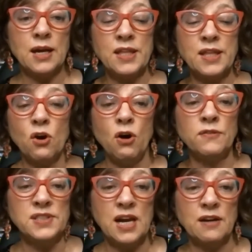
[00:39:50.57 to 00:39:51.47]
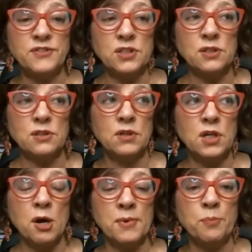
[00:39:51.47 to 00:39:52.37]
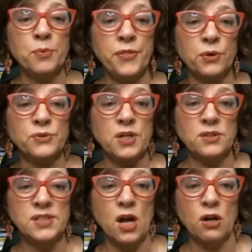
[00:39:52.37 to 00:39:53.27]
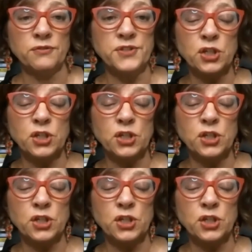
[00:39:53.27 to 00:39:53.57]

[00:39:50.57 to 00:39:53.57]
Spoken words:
I think all of us have to come up with those ourselves.